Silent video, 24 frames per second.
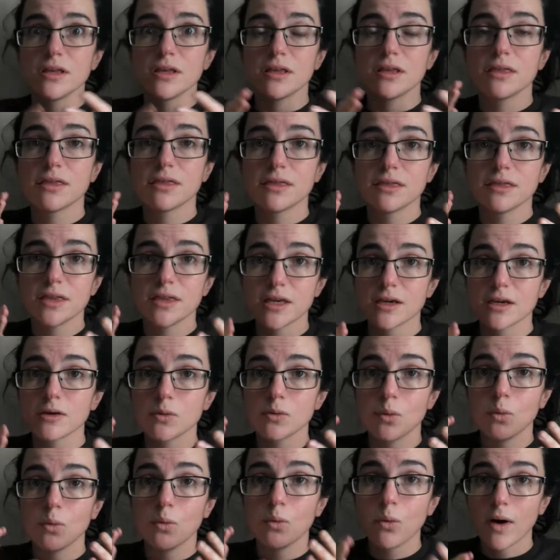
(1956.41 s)
thick,
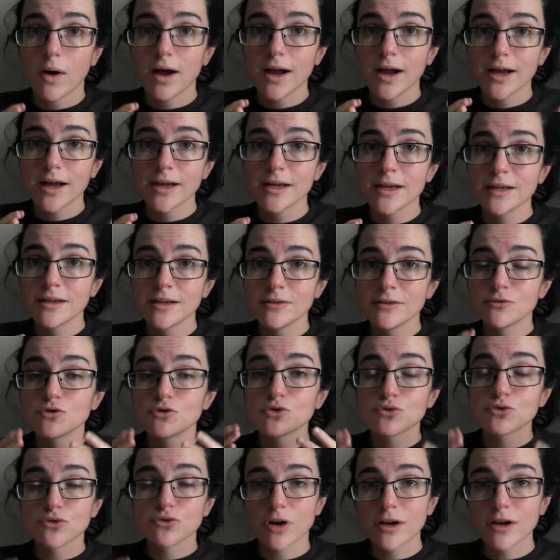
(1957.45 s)
wide
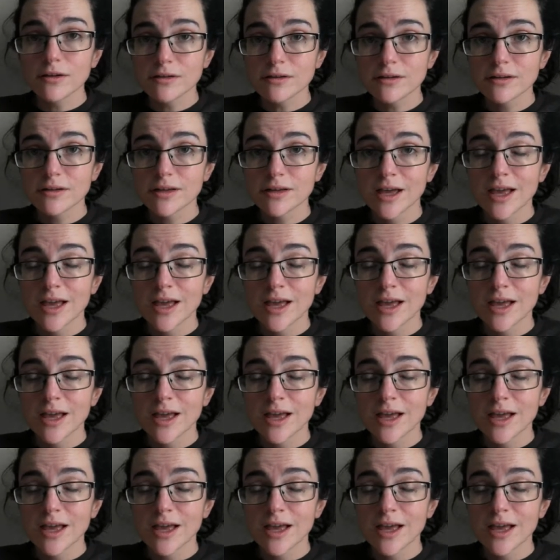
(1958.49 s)
trunk.